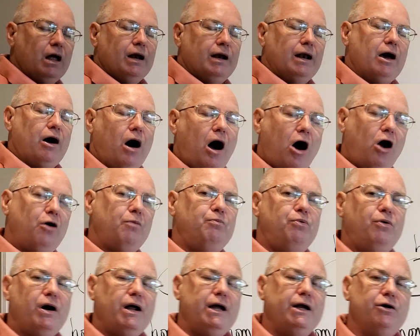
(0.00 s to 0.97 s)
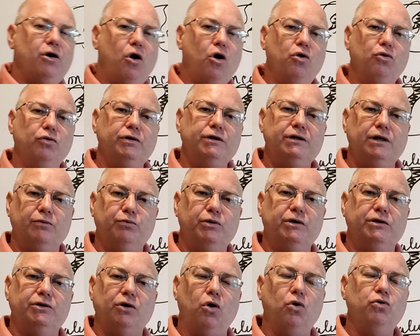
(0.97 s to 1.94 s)
Now our brain
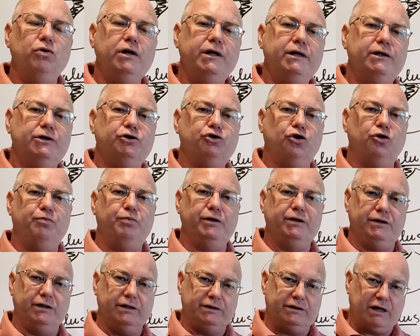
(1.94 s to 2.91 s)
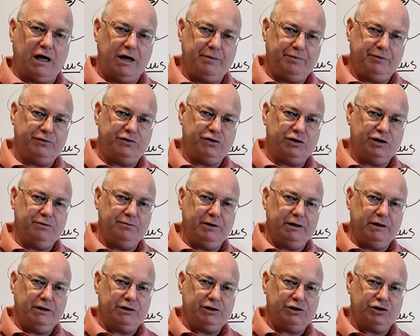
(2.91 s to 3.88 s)
will only interpret the type of
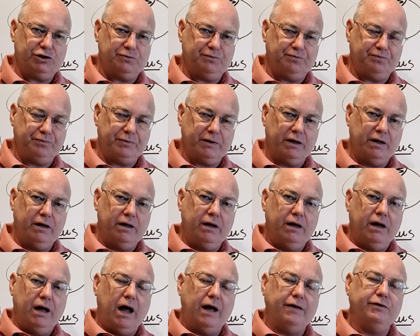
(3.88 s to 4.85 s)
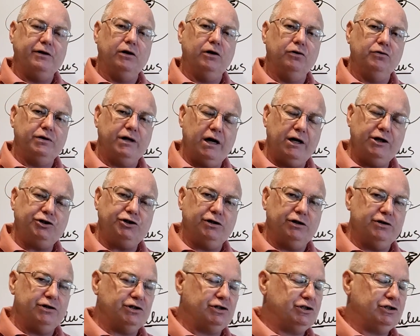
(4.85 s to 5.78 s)
stimulus and the location of the